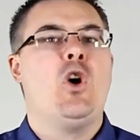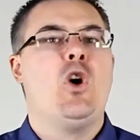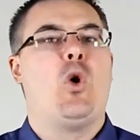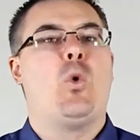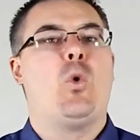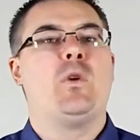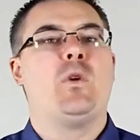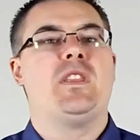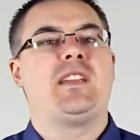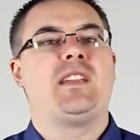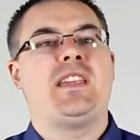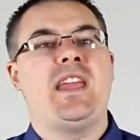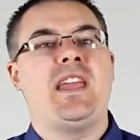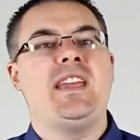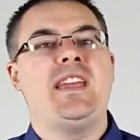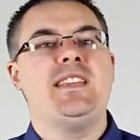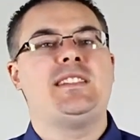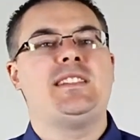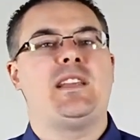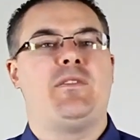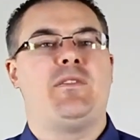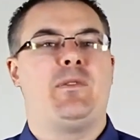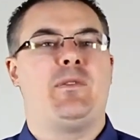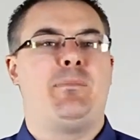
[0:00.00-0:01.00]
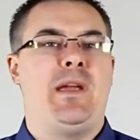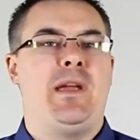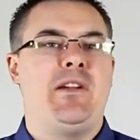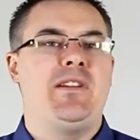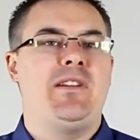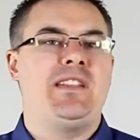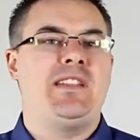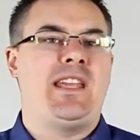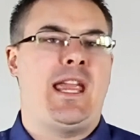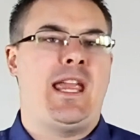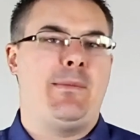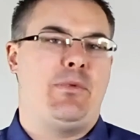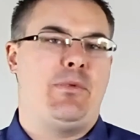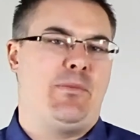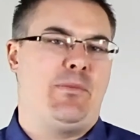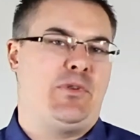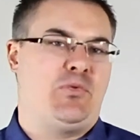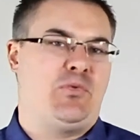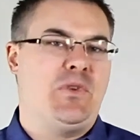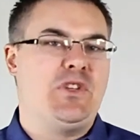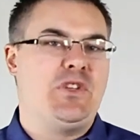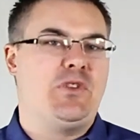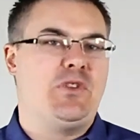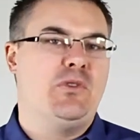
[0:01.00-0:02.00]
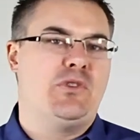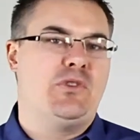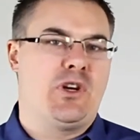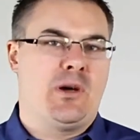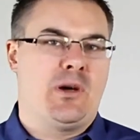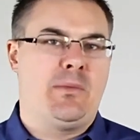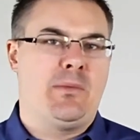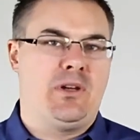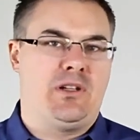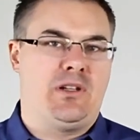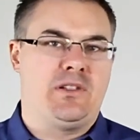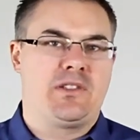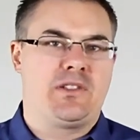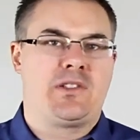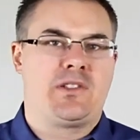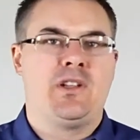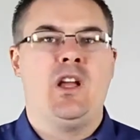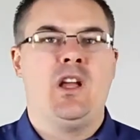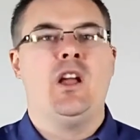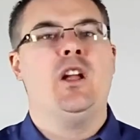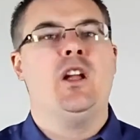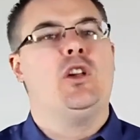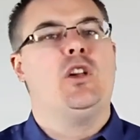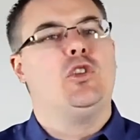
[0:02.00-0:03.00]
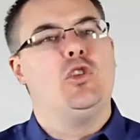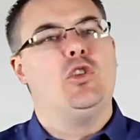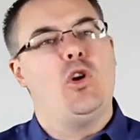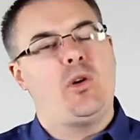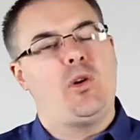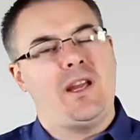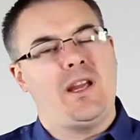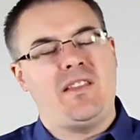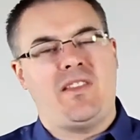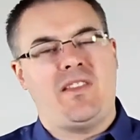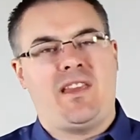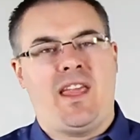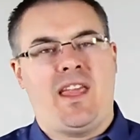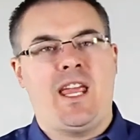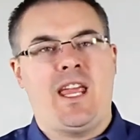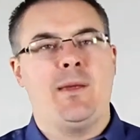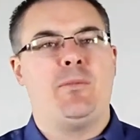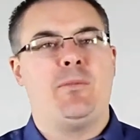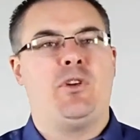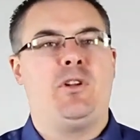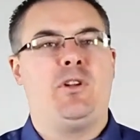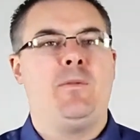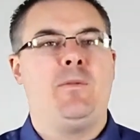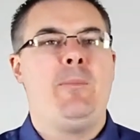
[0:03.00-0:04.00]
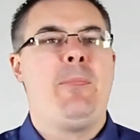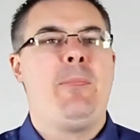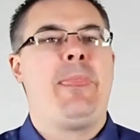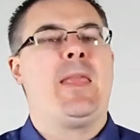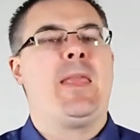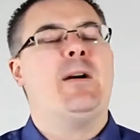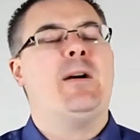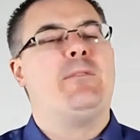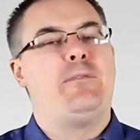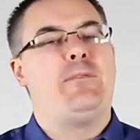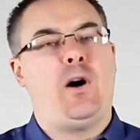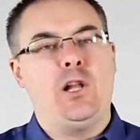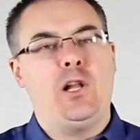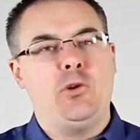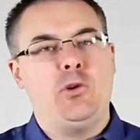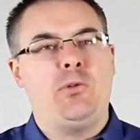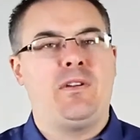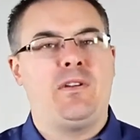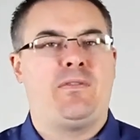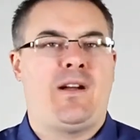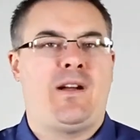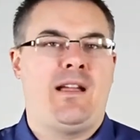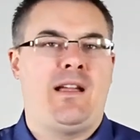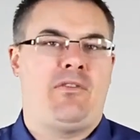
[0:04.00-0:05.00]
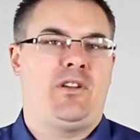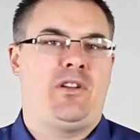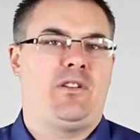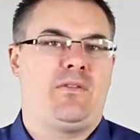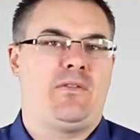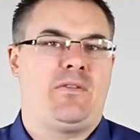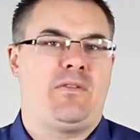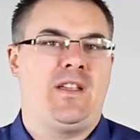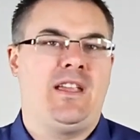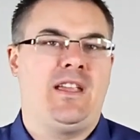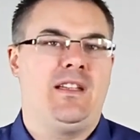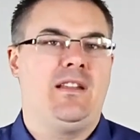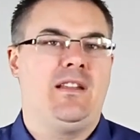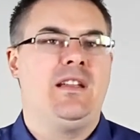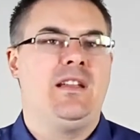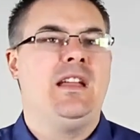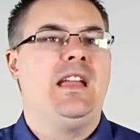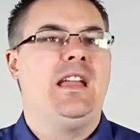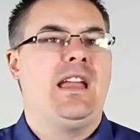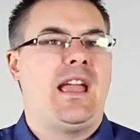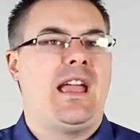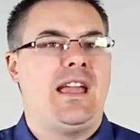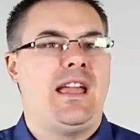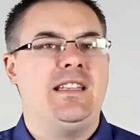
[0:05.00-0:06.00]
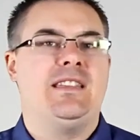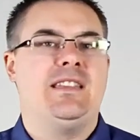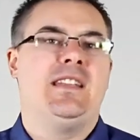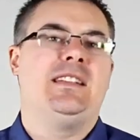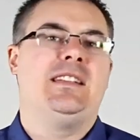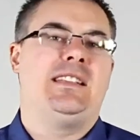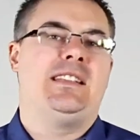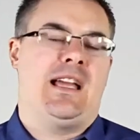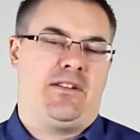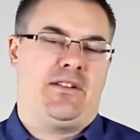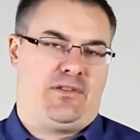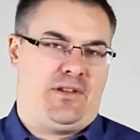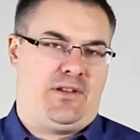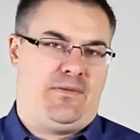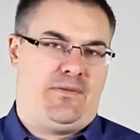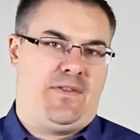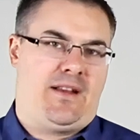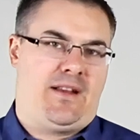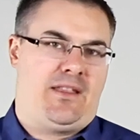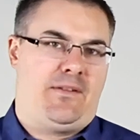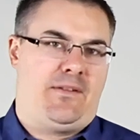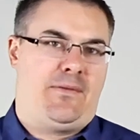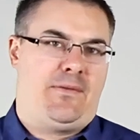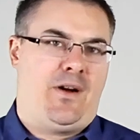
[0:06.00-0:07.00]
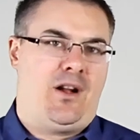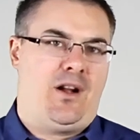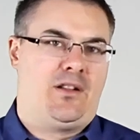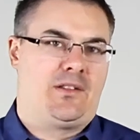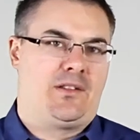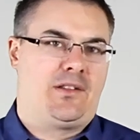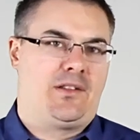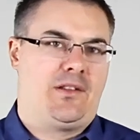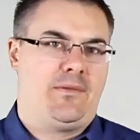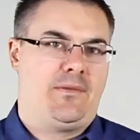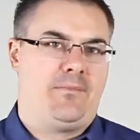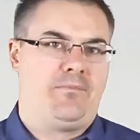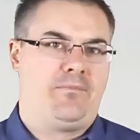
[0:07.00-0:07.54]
or in the case of a buried cable between two terminals, locate the cable, follow it 500 feet, and dig down to find the fault.